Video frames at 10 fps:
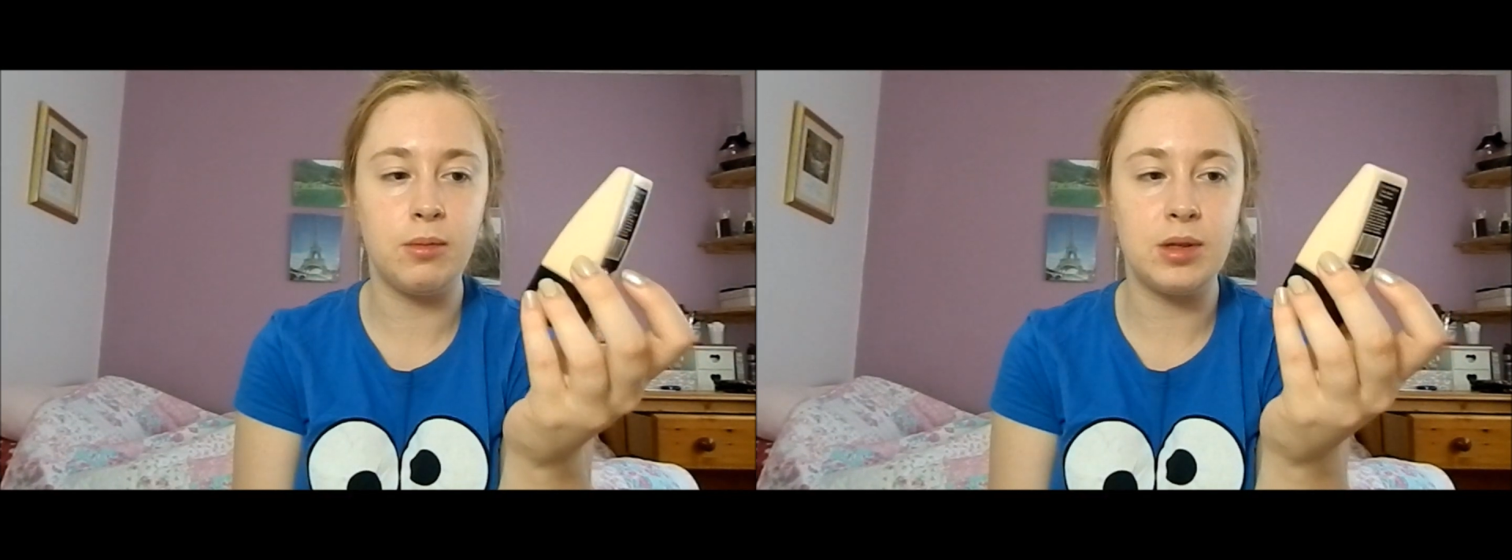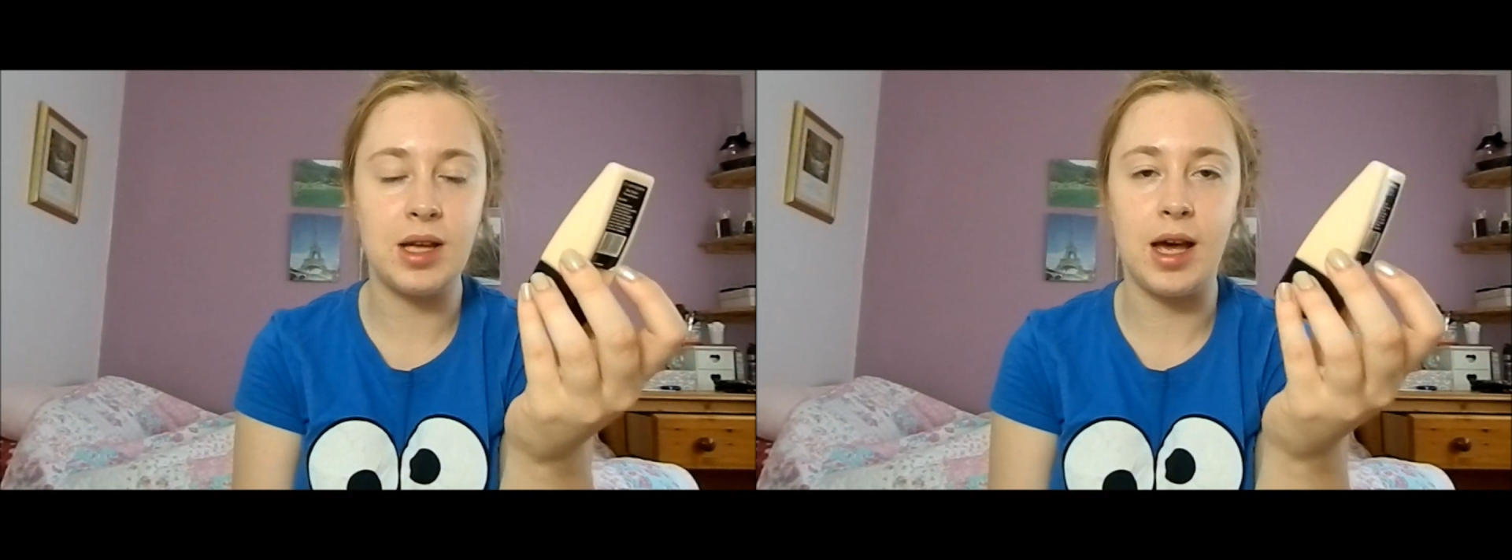
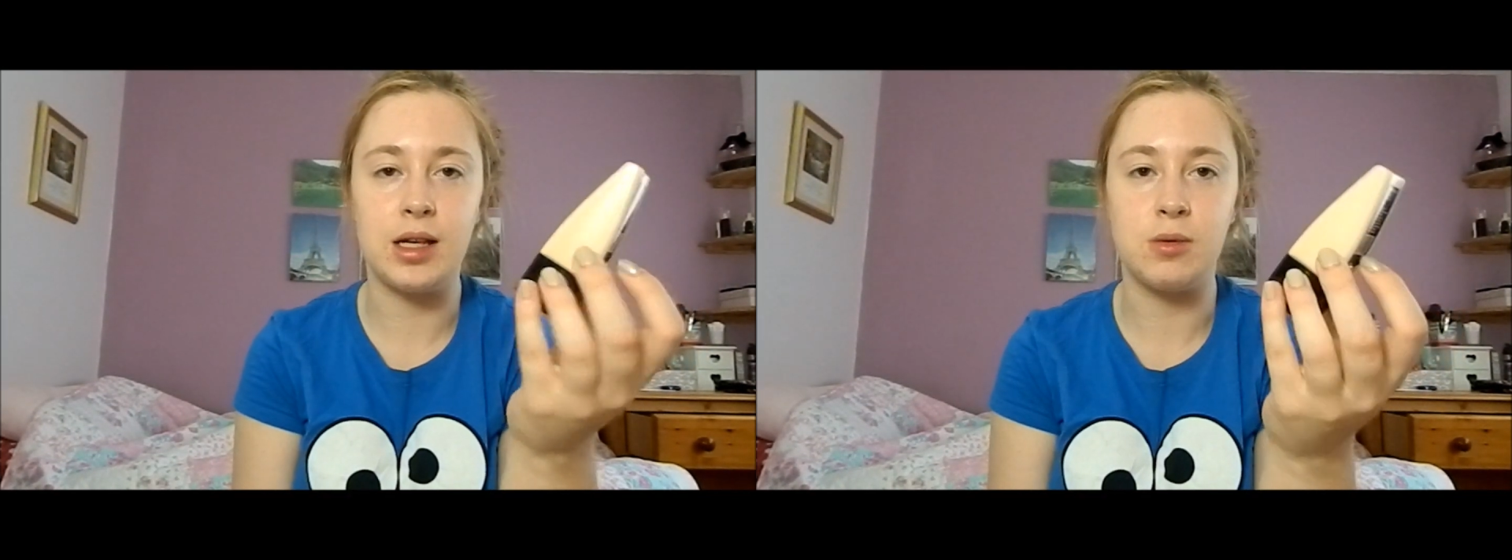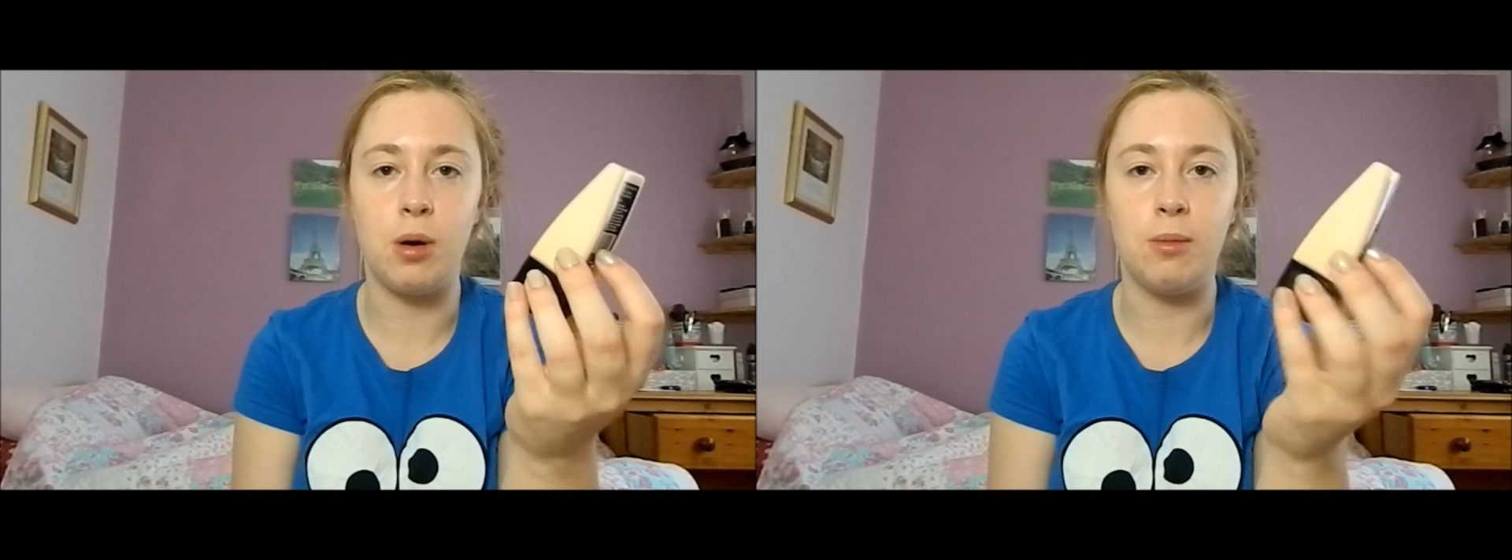
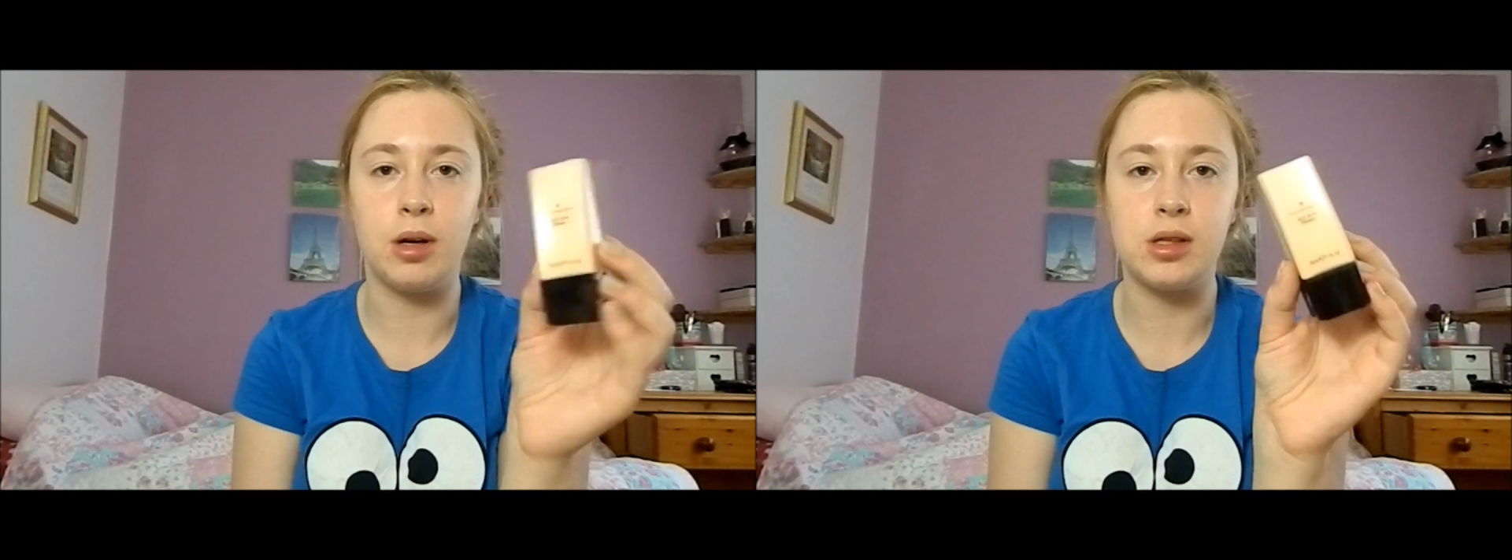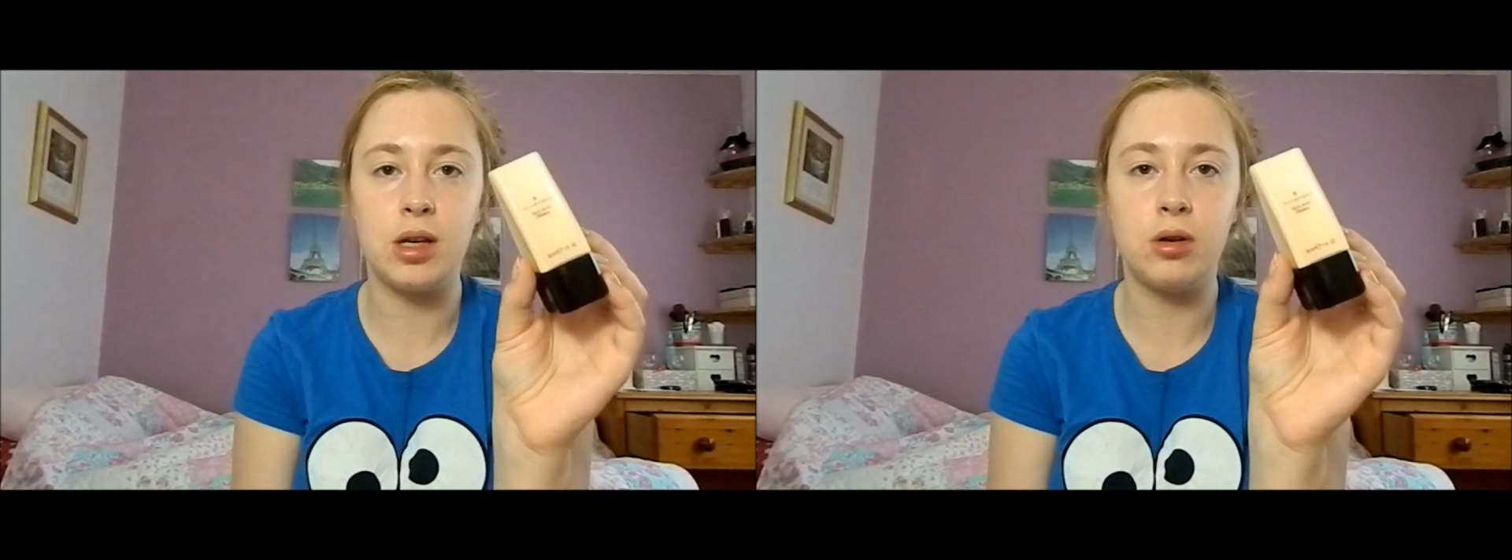sized one
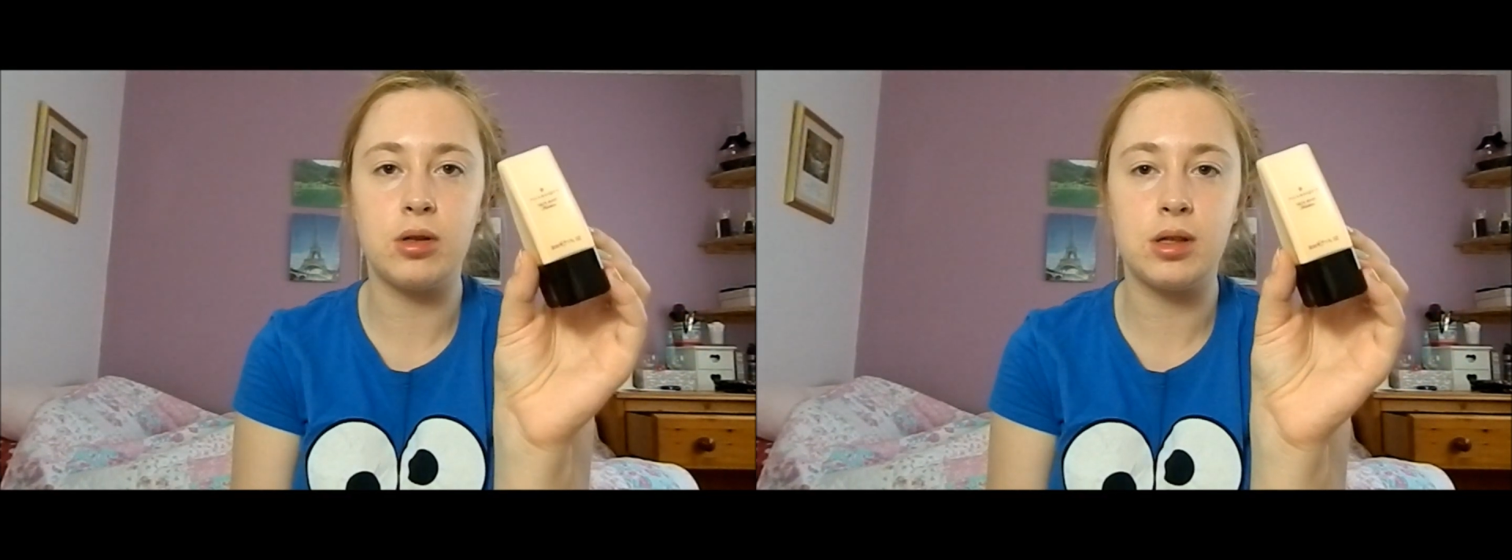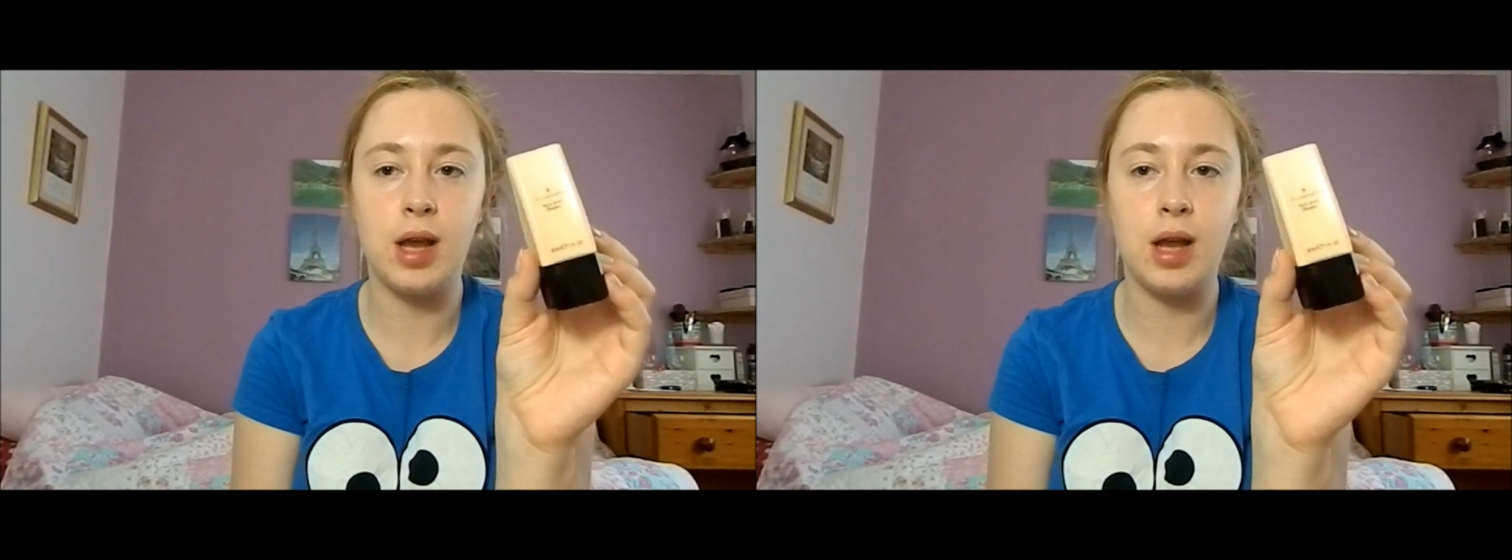because it looks